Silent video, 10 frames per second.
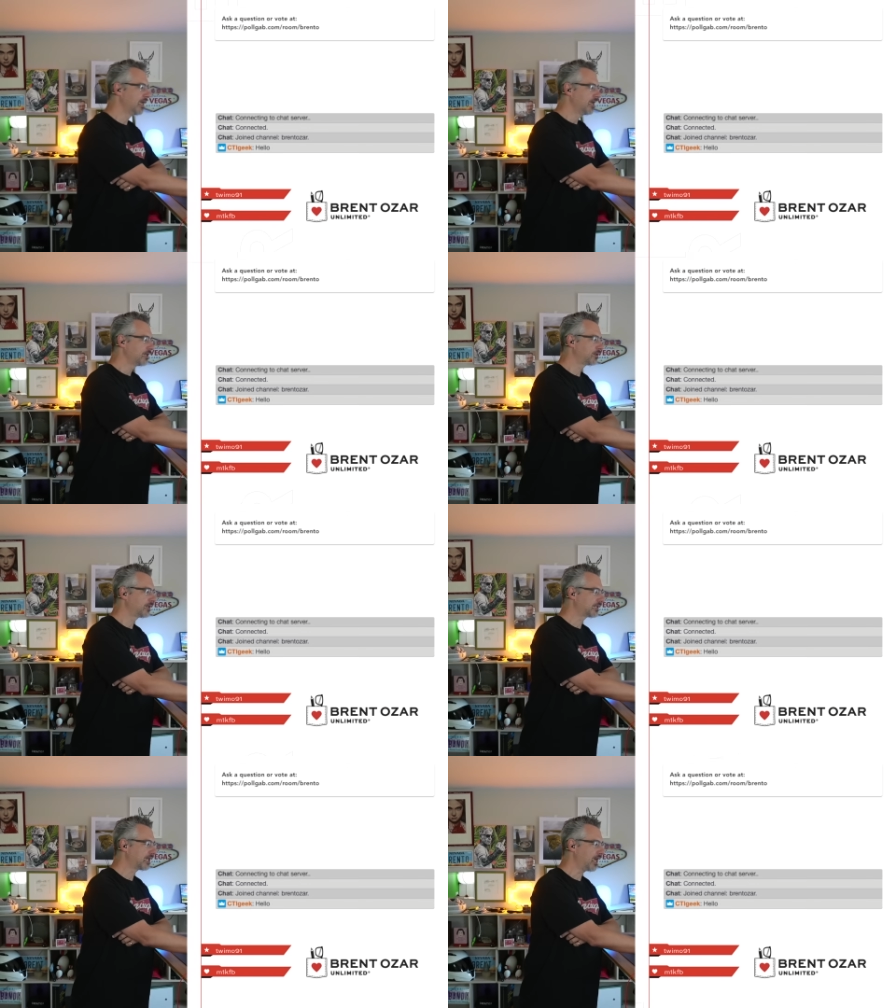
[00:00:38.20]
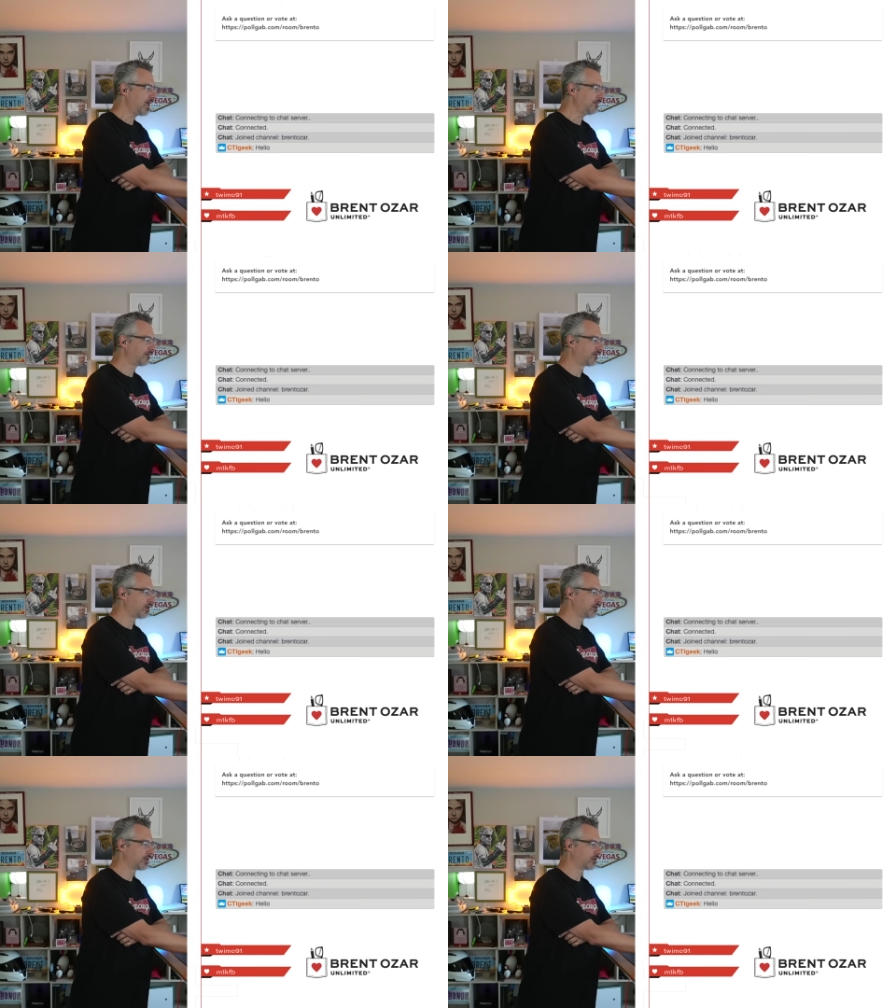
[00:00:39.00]
So the top
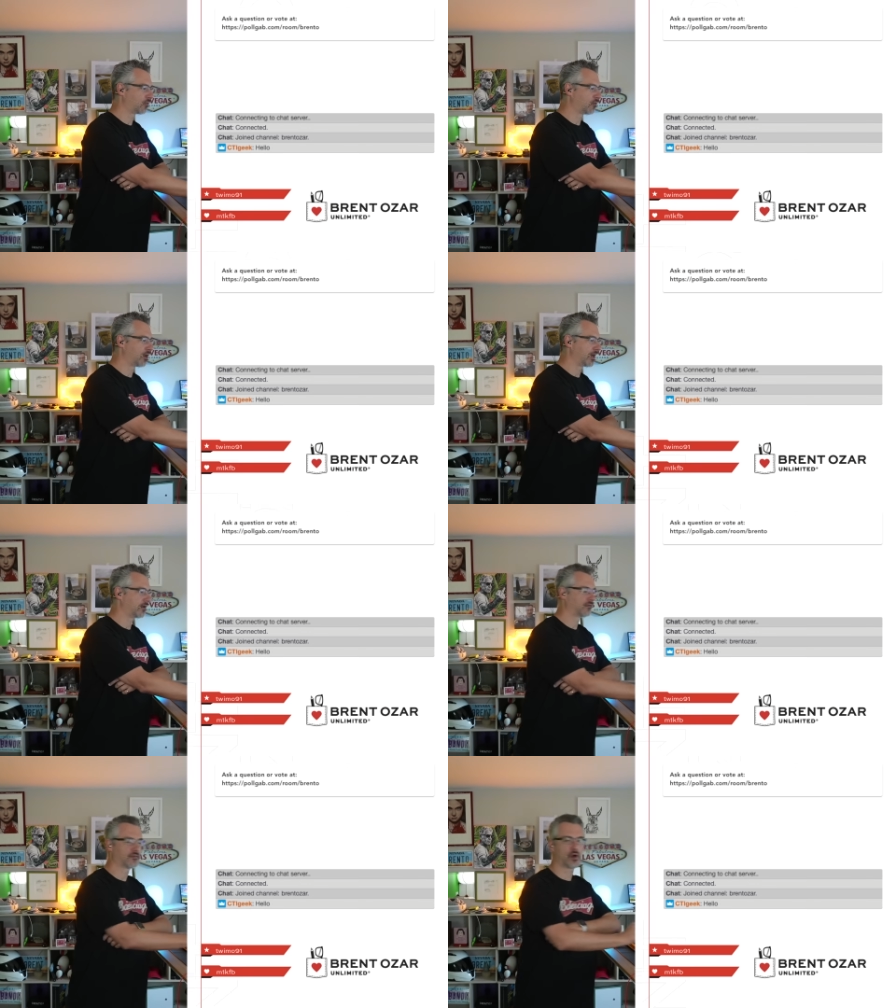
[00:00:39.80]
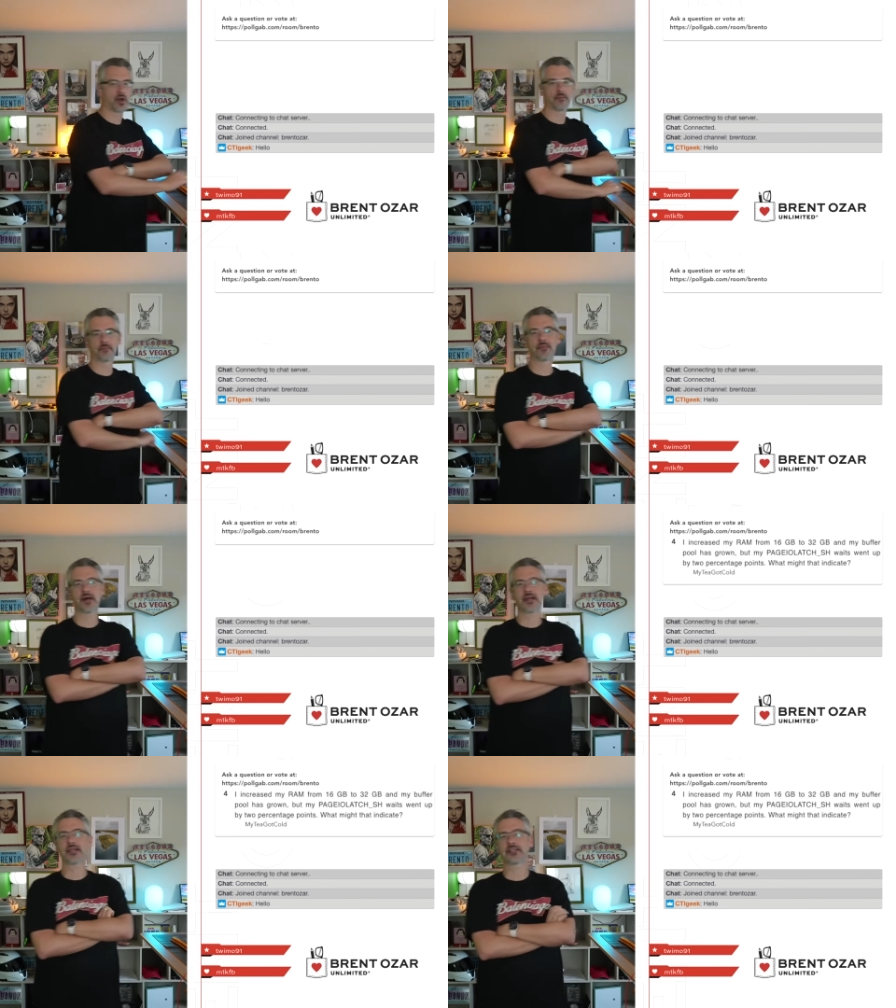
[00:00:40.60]
voted one from
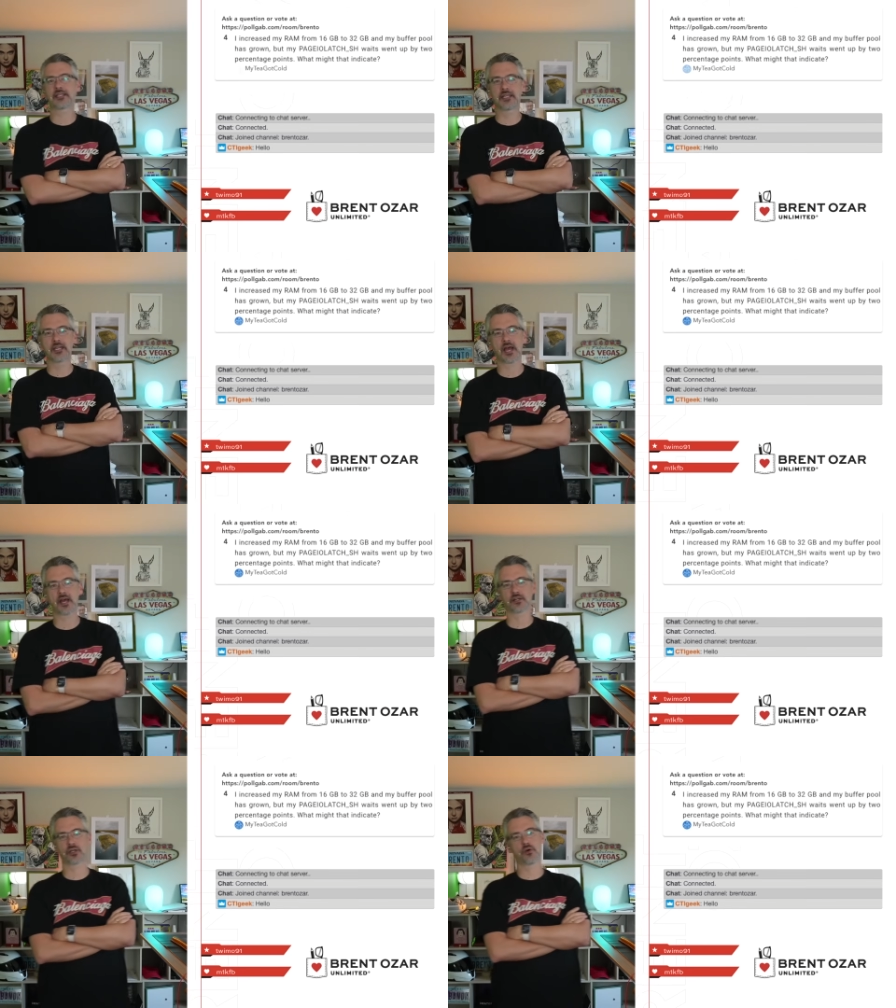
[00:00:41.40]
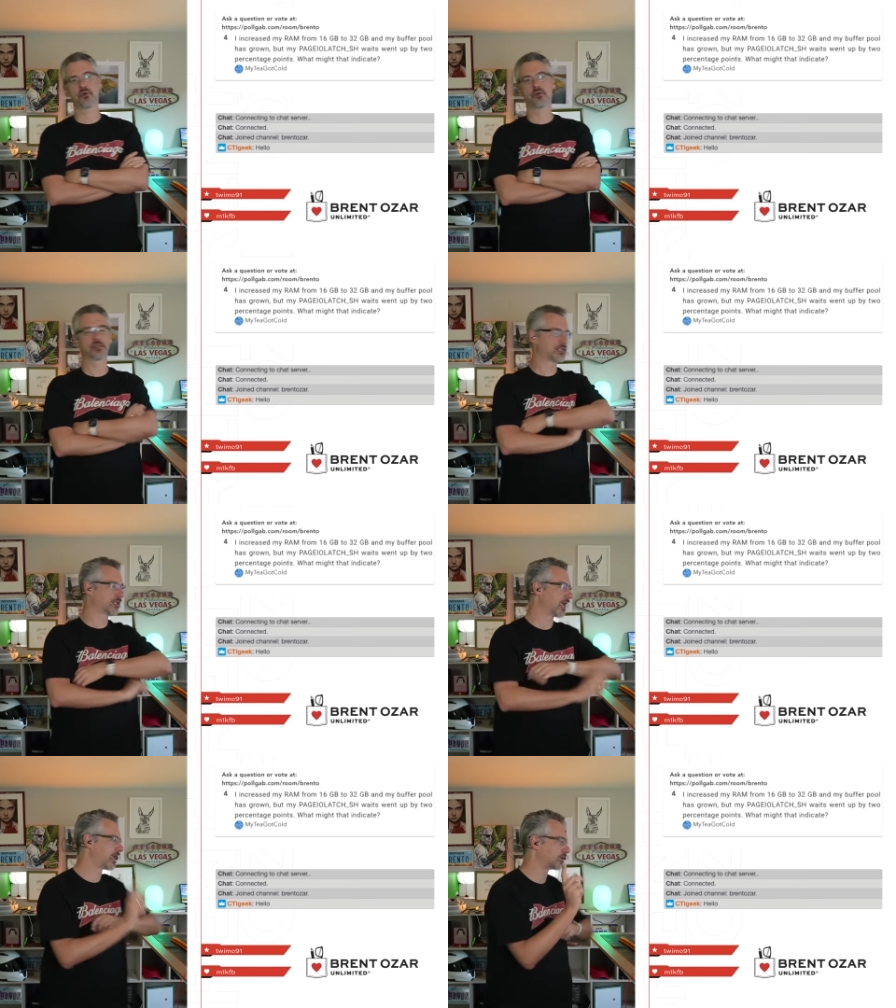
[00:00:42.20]
MyTeaGotCold
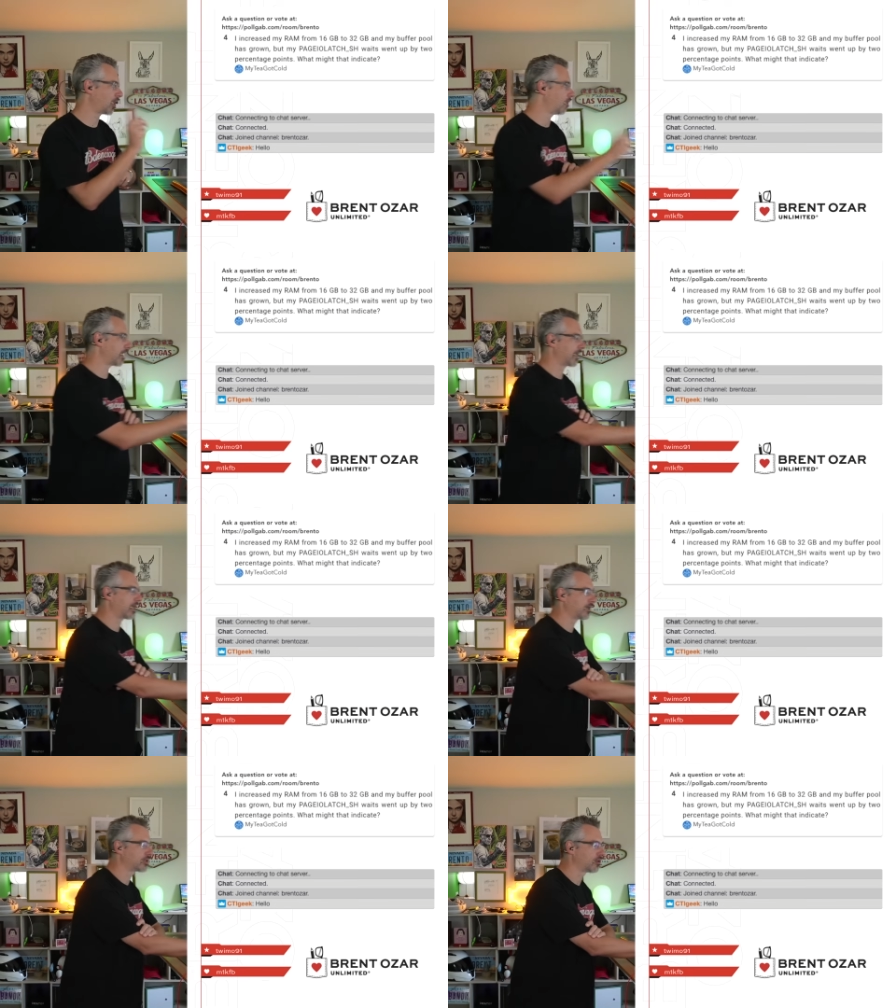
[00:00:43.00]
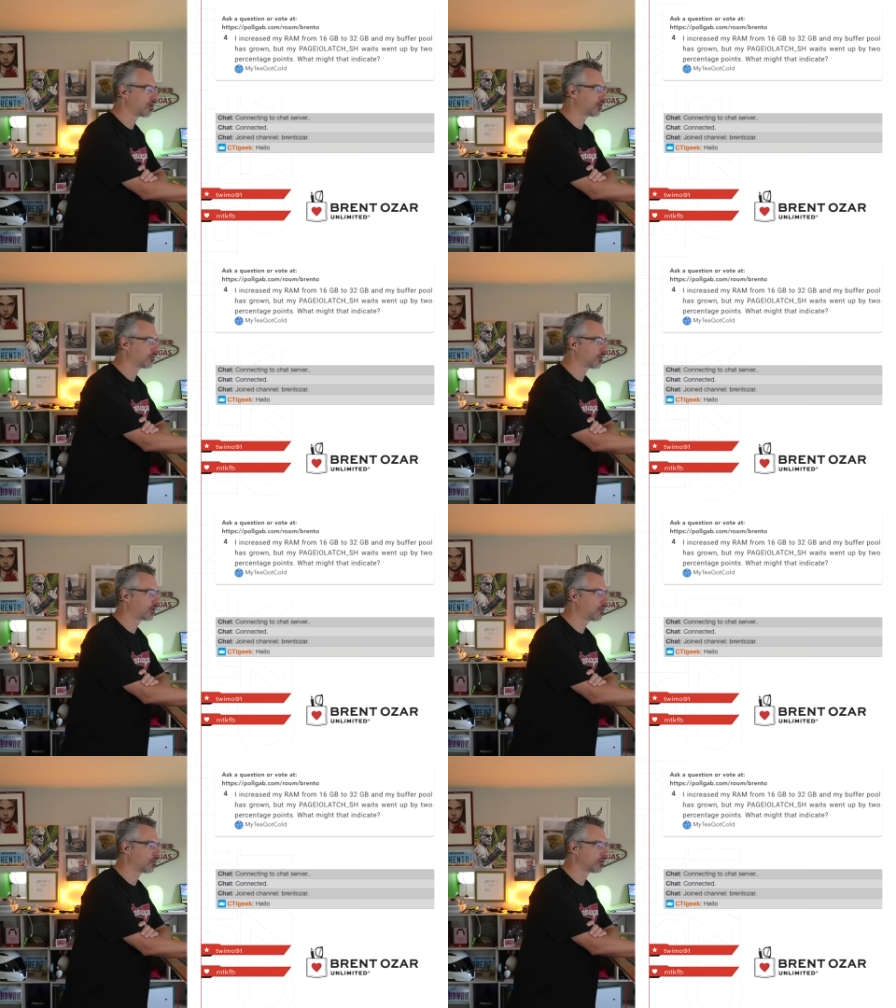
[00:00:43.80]
says, oh, and I got to turn on the
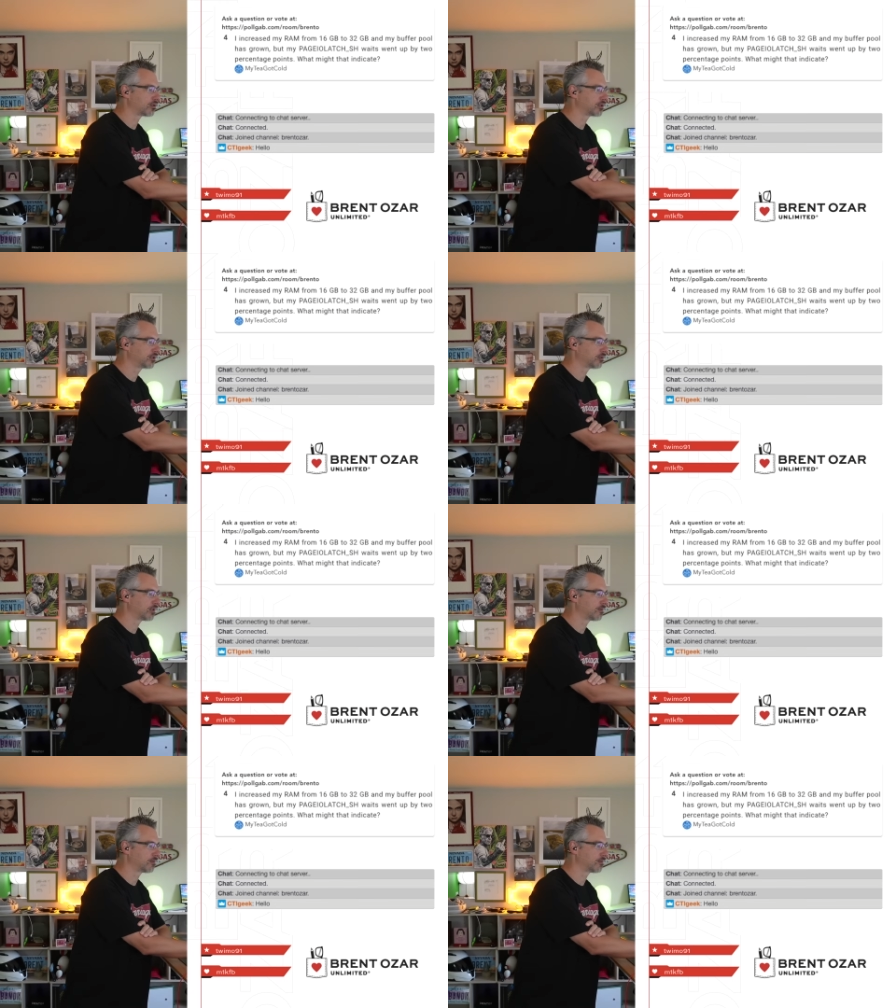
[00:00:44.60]
recorder too.